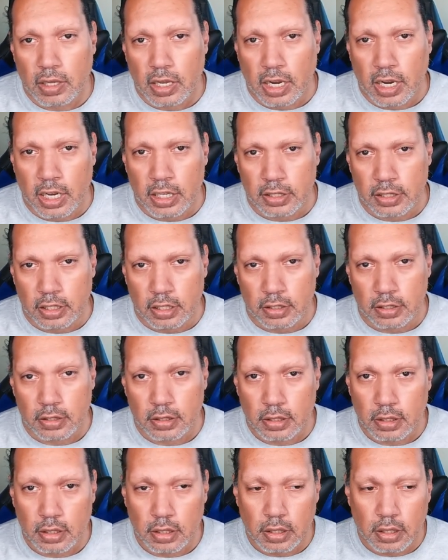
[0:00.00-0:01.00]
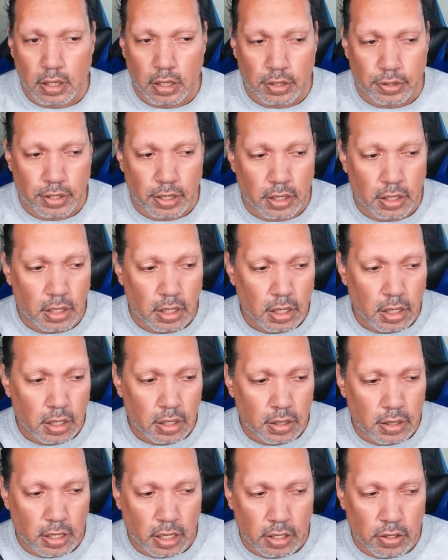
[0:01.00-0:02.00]
That's this. Okay.
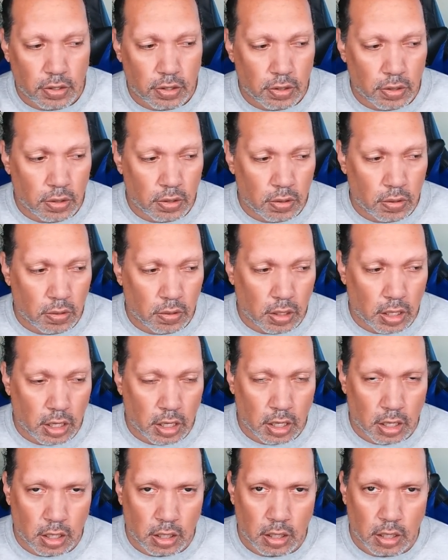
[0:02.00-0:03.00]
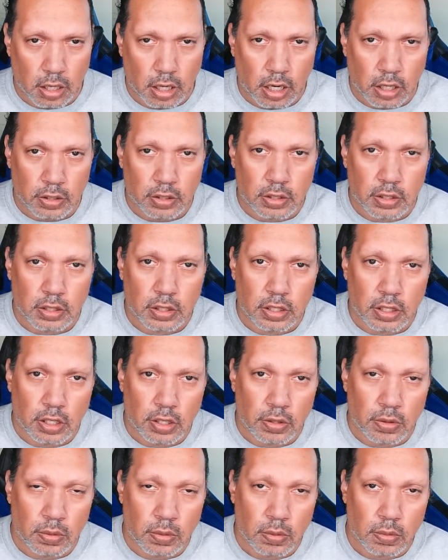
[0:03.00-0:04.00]
Thank you, and I'll see
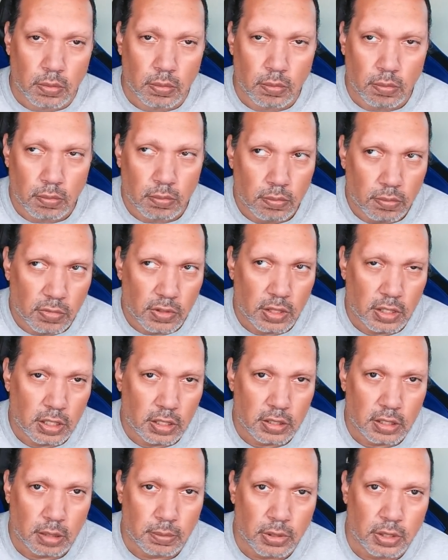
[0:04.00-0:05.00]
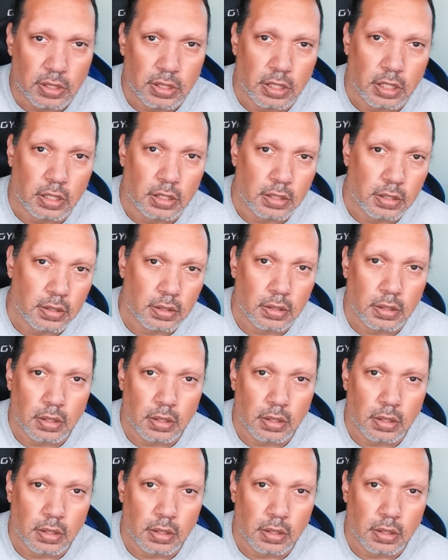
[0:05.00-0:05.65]
you December 6th